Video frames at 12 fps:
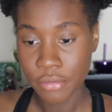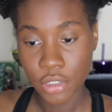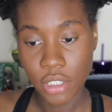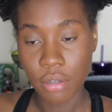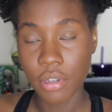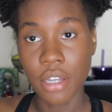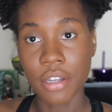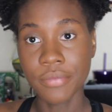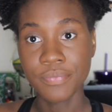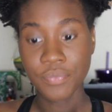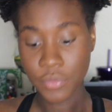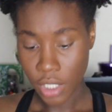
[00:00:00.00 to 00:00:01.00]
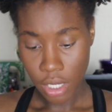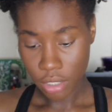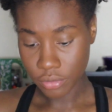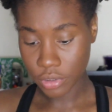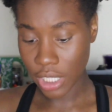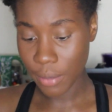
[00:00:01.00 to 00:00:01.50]
She don't know her.
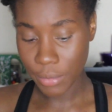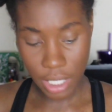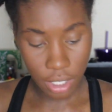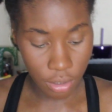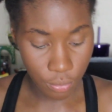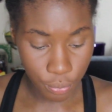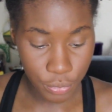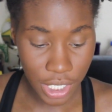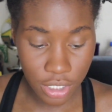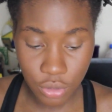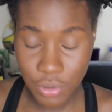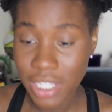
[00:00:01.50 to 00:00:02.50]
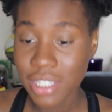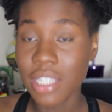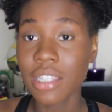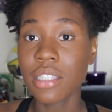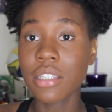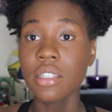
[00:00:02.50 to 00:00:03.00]
Same thing. These 2
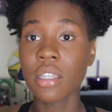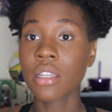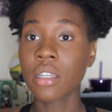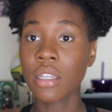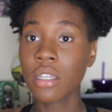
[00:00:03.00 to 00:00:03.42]
concealers.